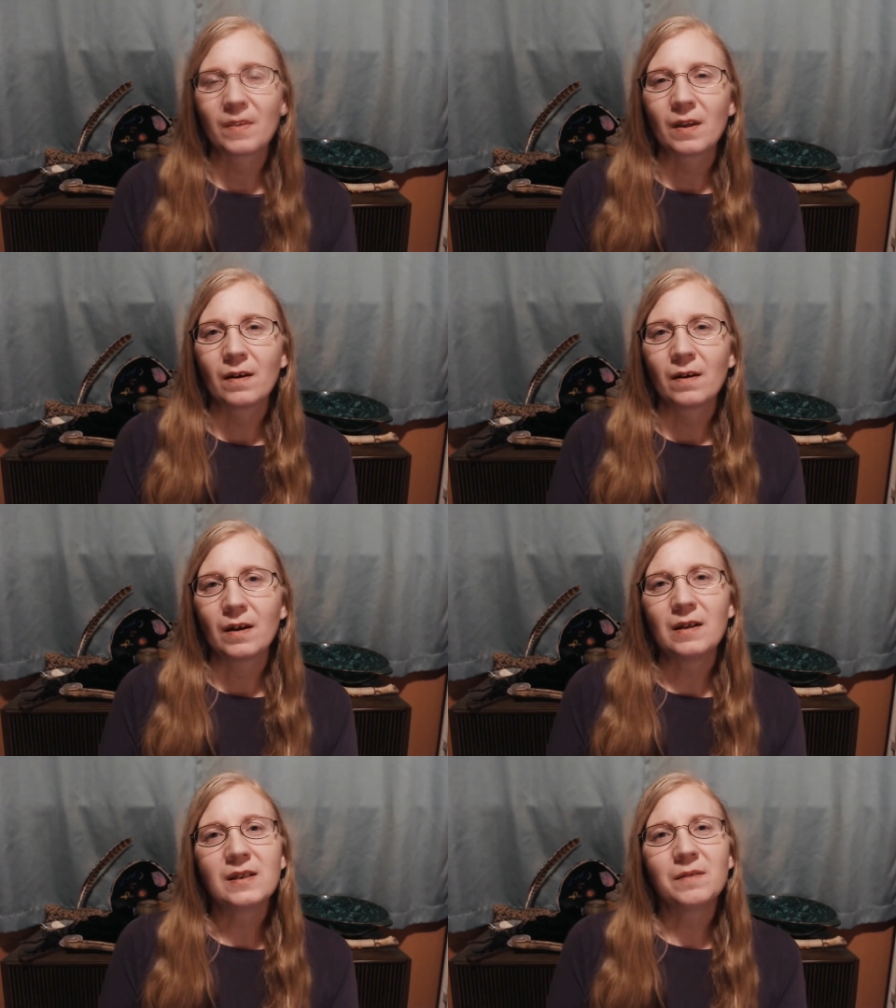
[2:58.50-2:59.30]
It's
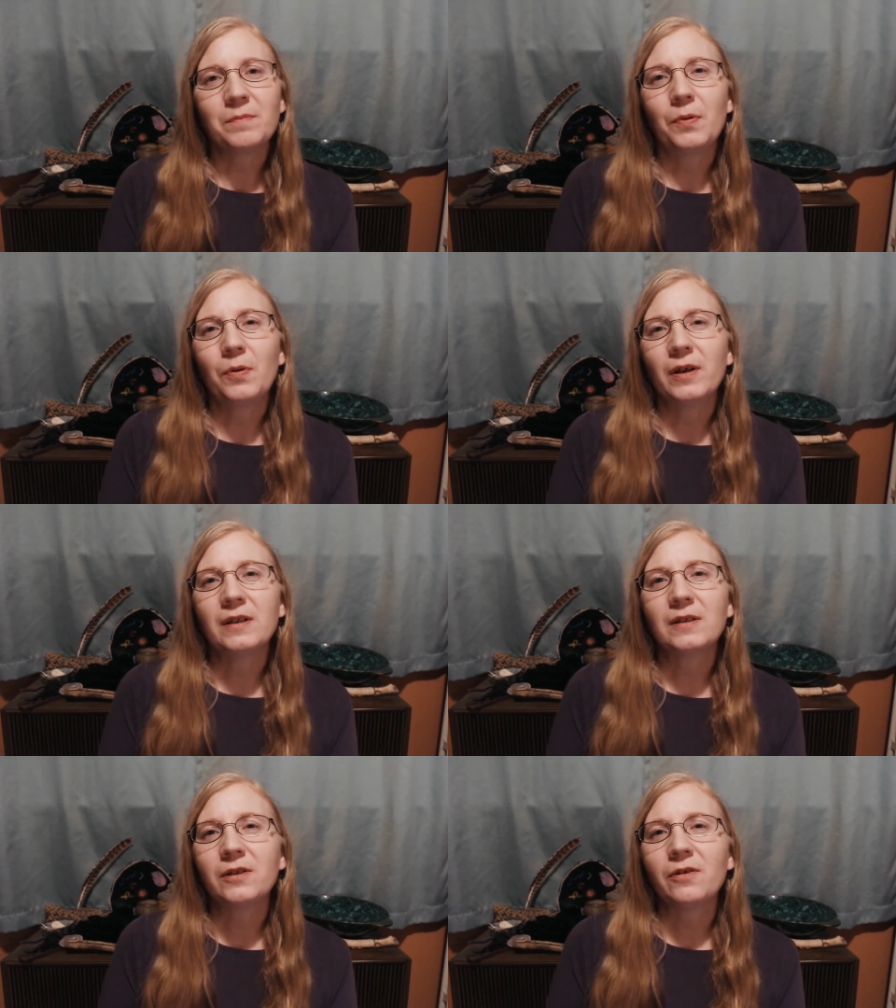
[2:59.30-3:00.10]
important
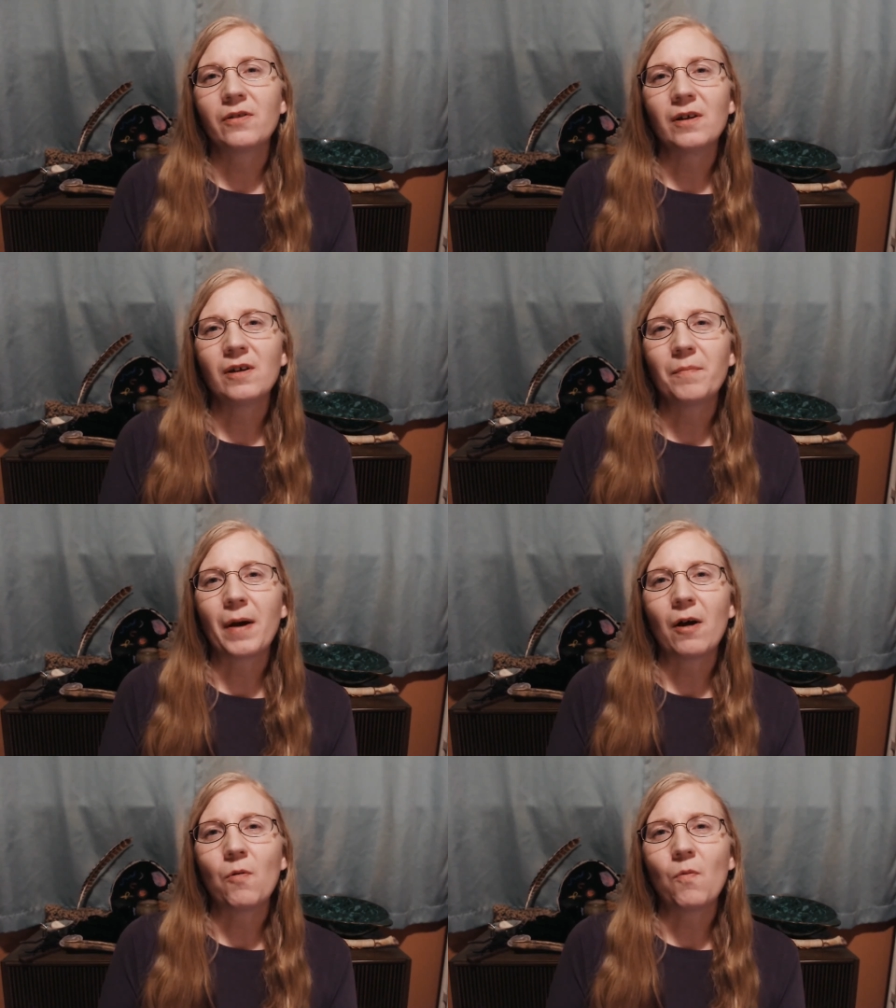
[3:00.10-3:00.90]
to think
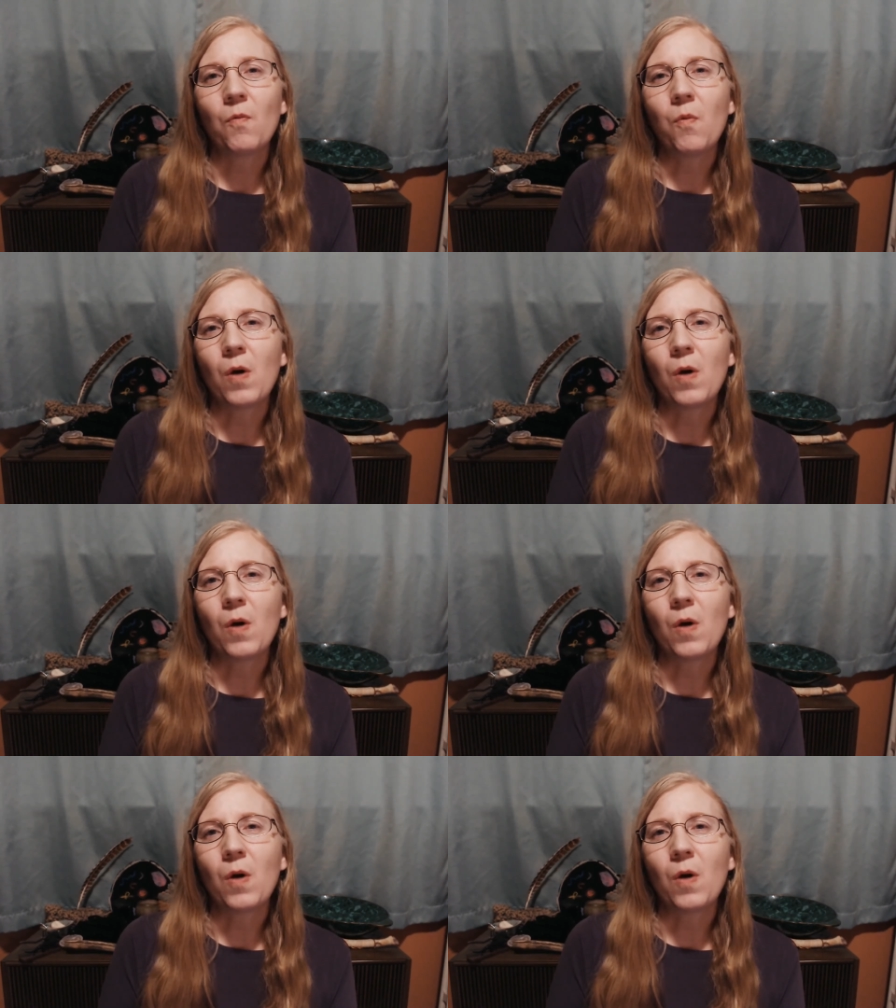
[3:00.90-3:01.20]
about what